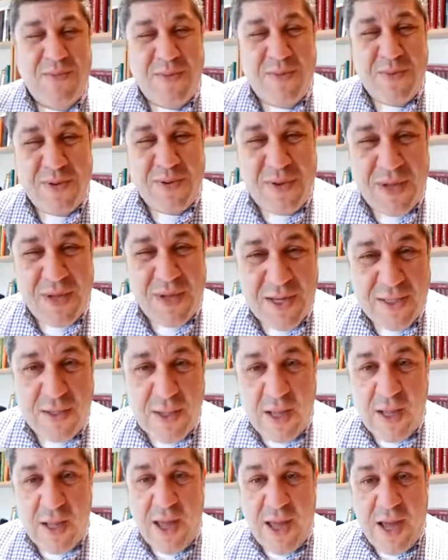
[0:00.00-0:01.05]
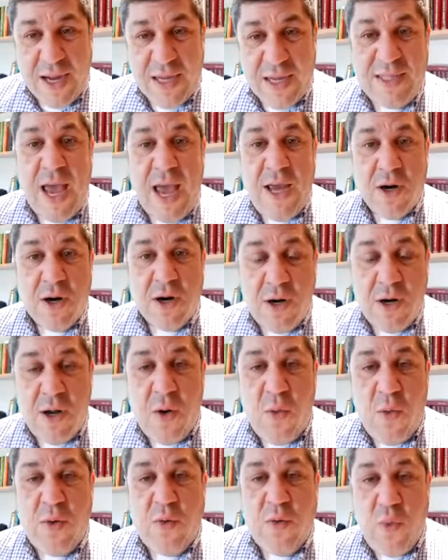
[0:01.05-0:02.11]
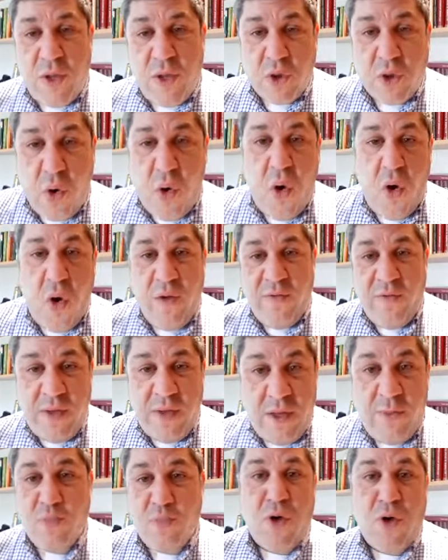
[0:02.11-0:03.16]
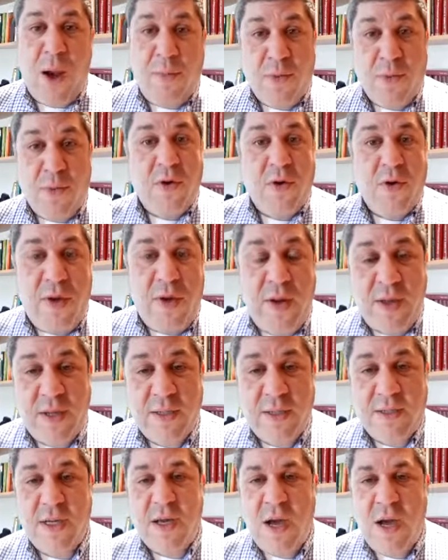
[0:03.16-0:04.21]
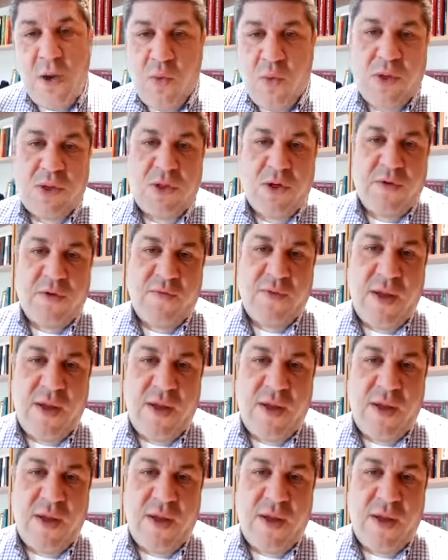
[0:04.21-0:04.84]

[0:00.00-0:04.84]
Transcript: because of the container with which all of the proper ingredients were served.